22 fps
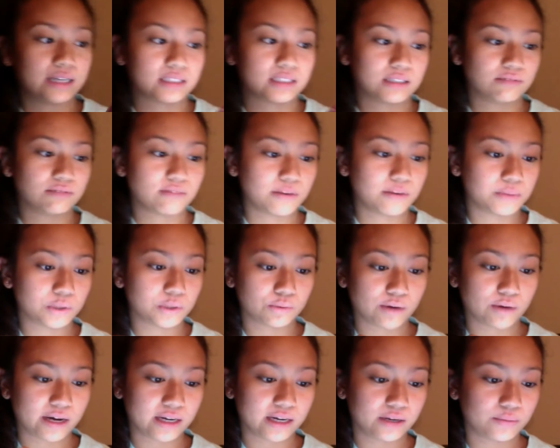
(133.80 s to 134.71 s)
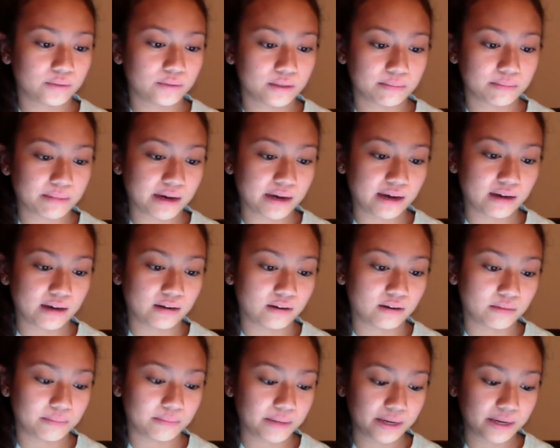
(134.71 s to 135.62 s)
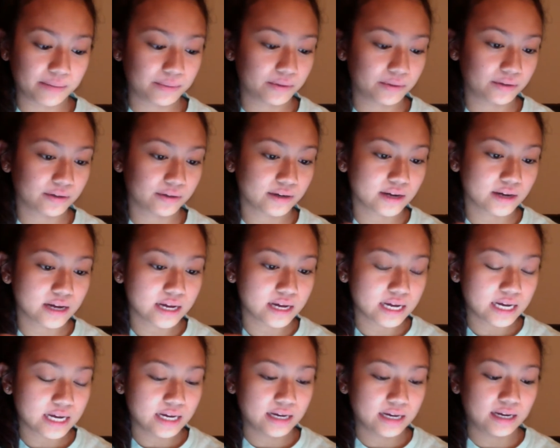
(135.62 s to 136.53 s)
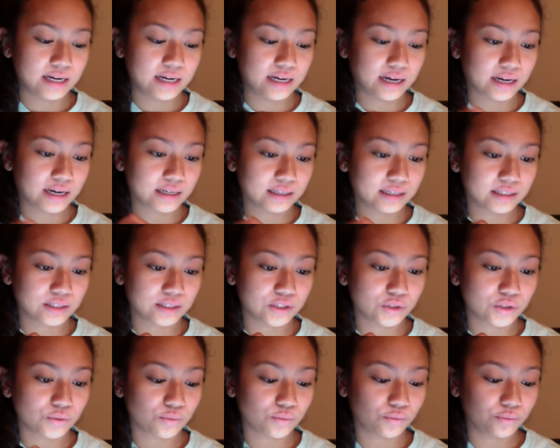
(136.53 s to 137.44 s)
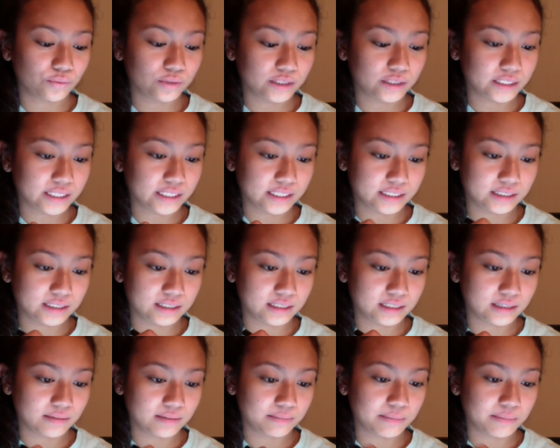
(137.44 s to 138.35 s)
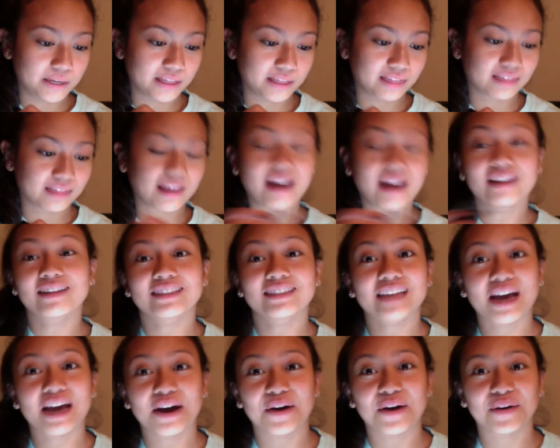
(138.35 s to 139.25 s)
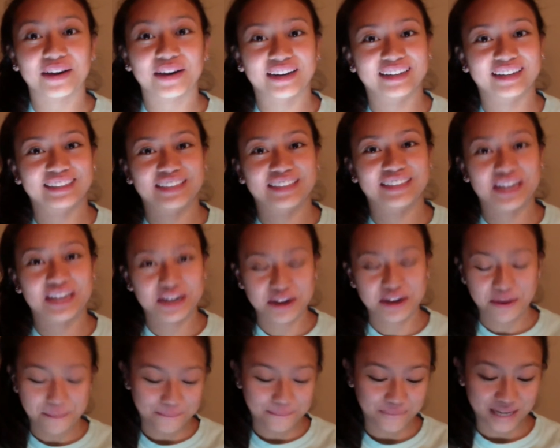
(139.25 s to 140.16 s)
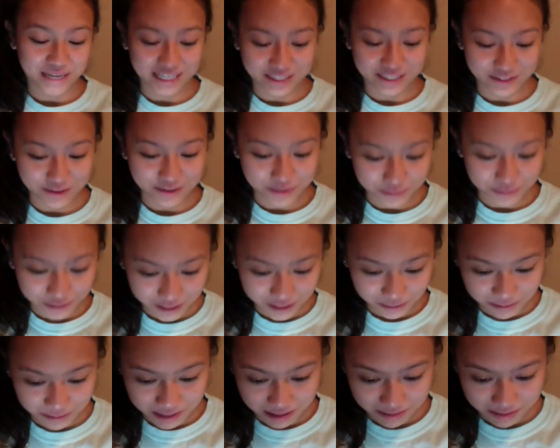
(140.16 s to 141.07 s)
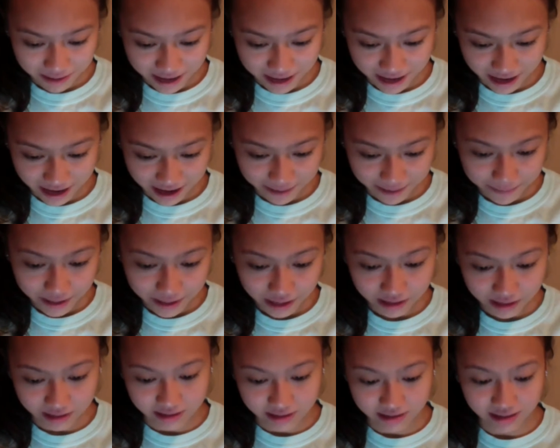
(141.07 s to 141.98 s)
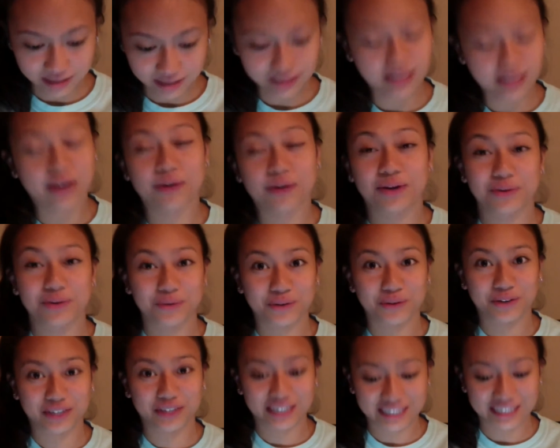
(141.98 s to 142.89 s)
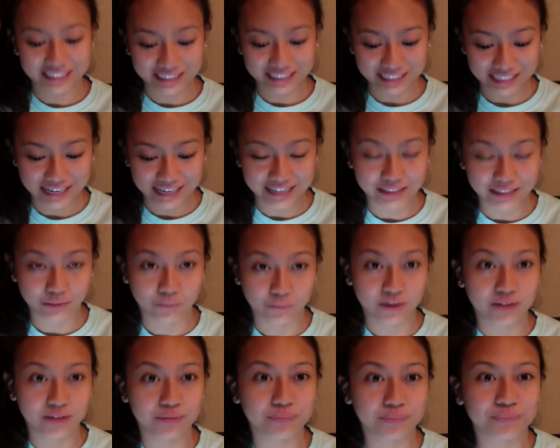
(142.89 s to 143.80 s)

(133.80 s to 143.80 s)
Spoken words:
if I was writing with a pen on paper. And yeah, and it's really easy. But that is how I take my notes with my iPad, and that's how I organize it as well.